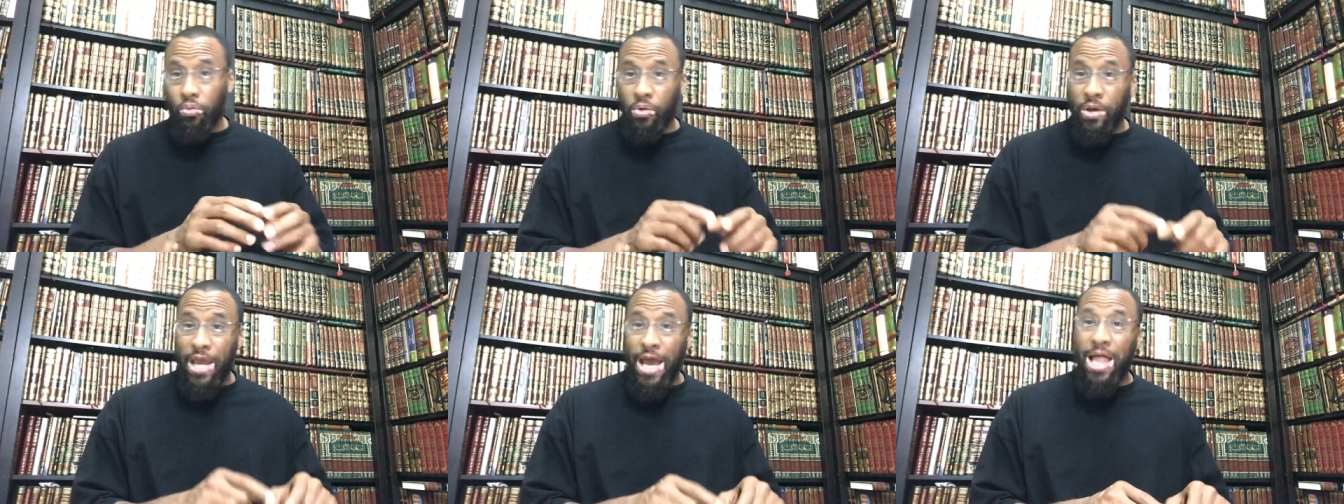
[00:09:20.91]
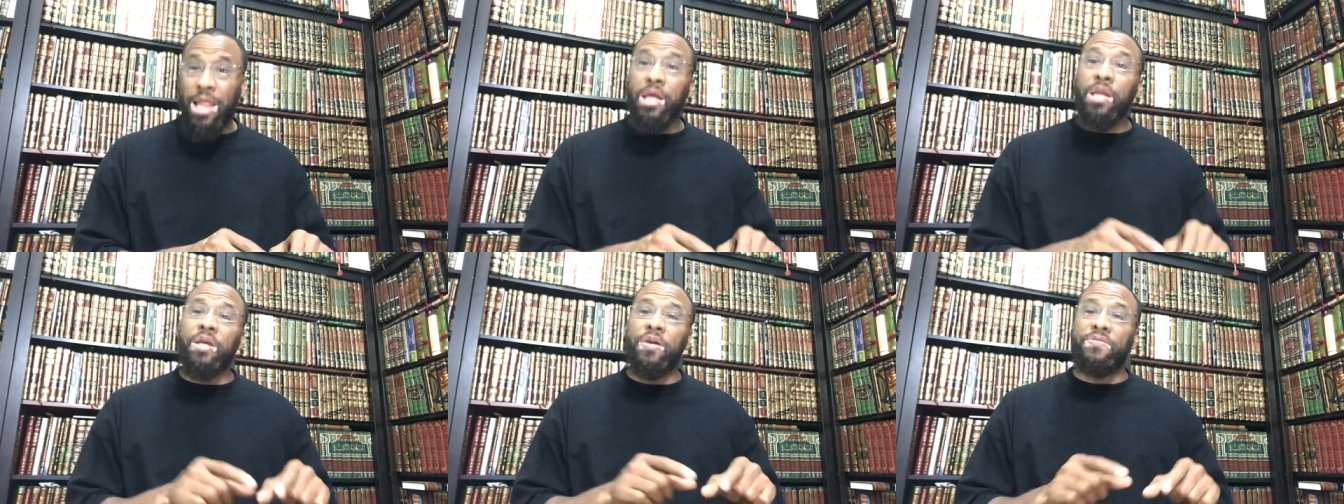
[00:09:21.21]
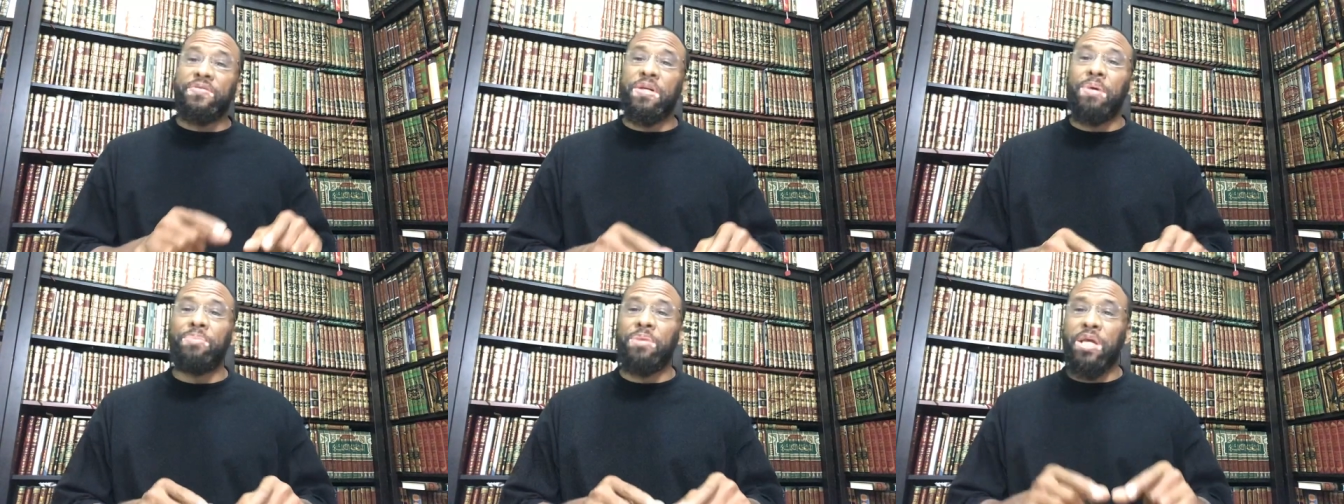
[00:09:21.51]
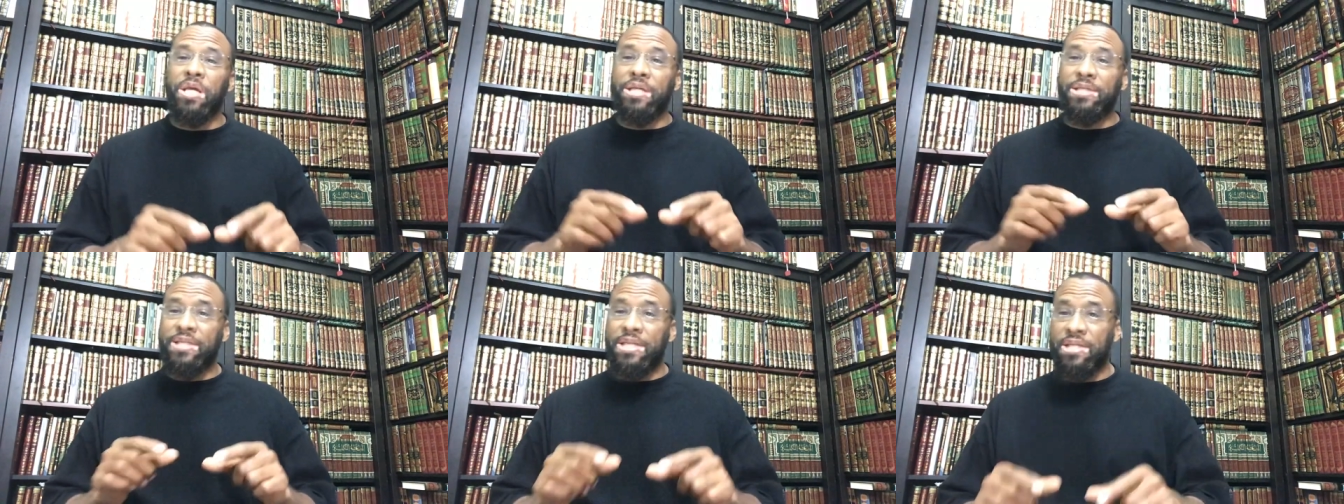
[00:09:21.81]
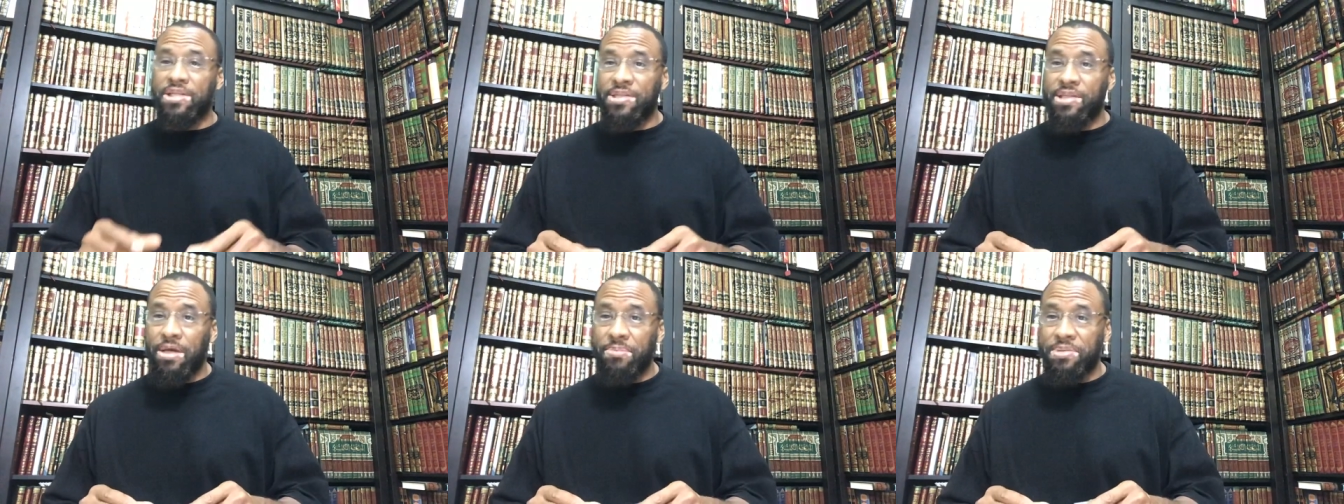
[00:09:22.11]
that the reality of something
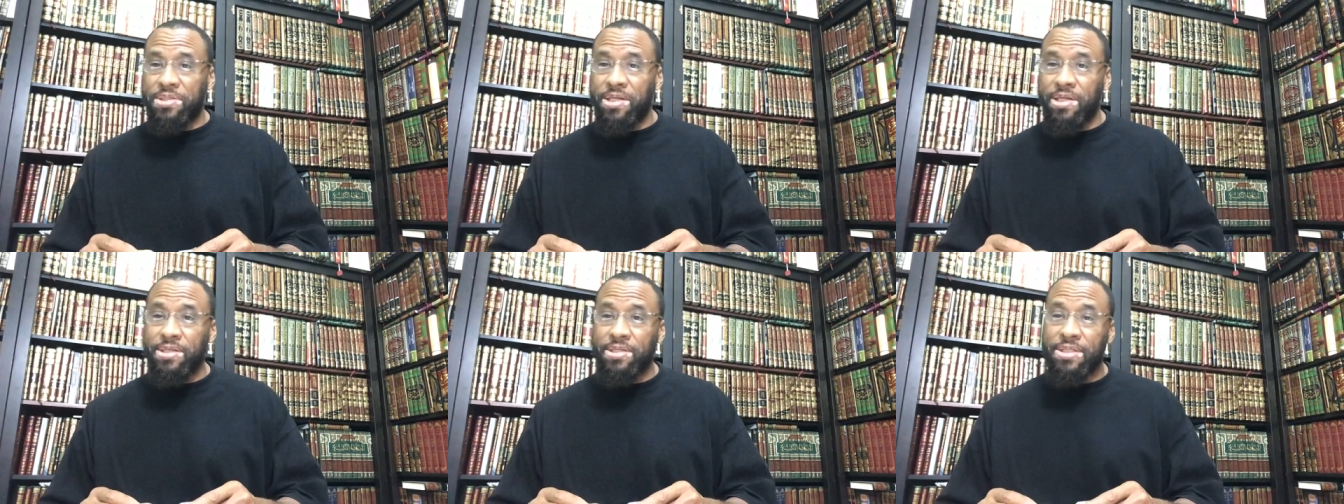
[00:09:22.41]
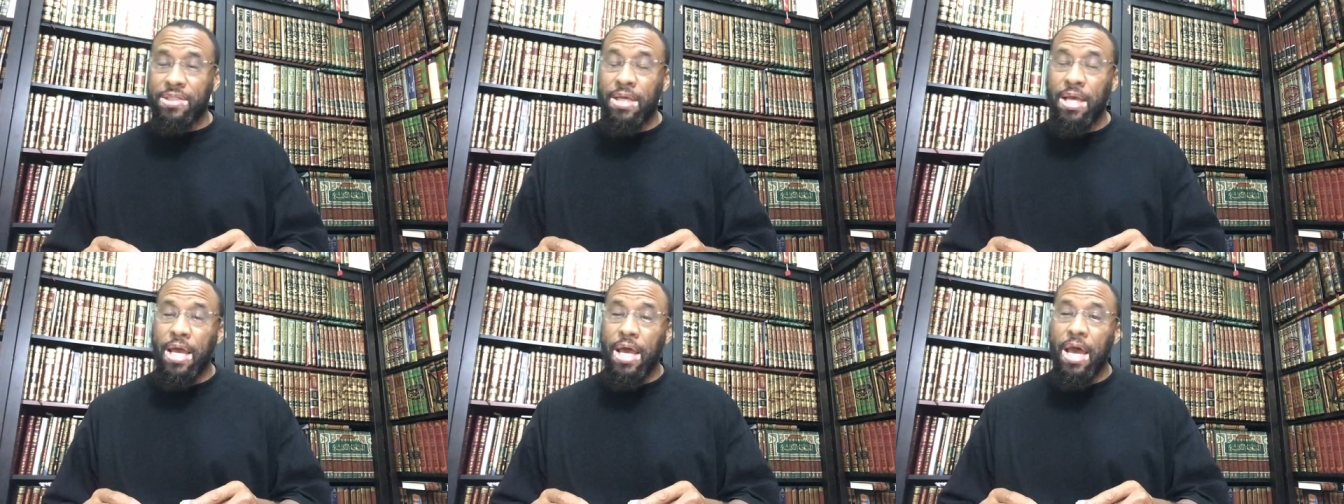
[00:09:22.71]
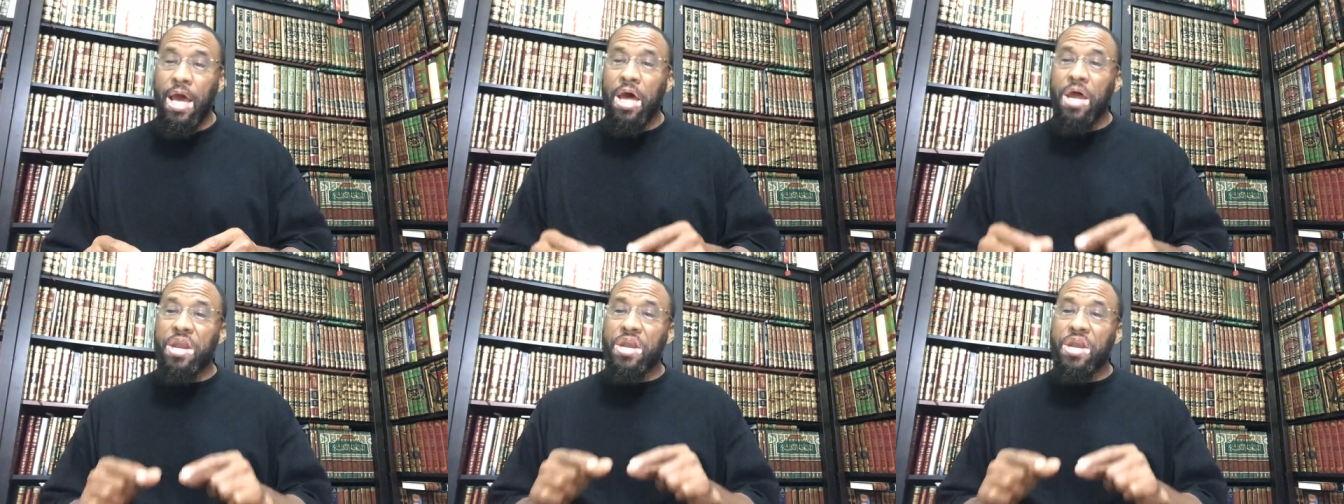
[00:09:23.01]
is in its substance,